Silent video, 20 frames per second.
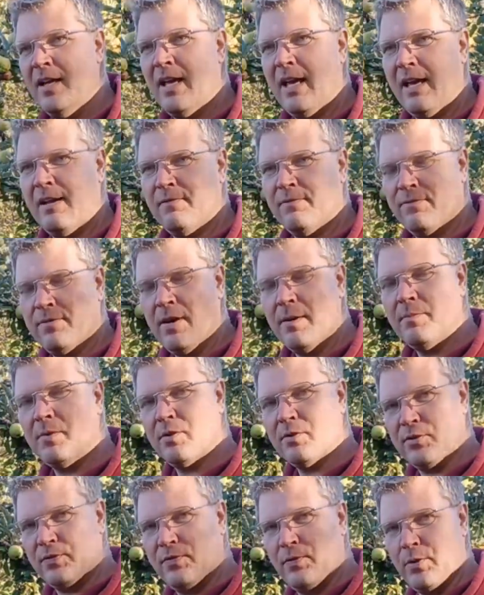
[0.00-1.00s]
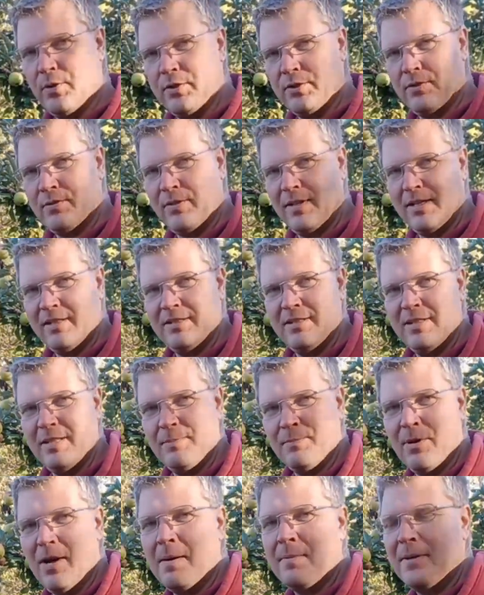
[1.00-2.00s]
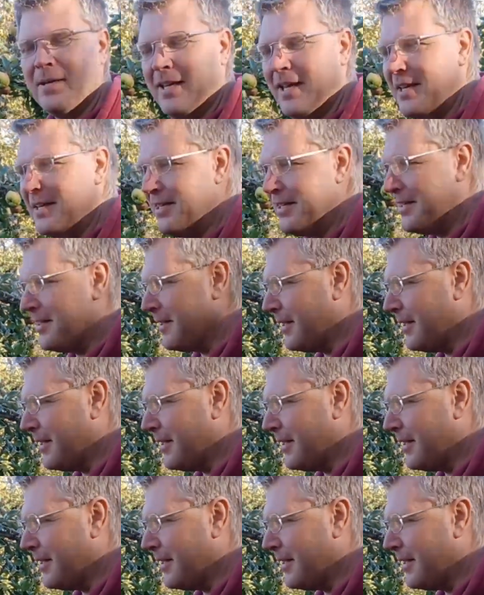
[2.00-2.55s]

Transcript: And from those 4 trees, he propagated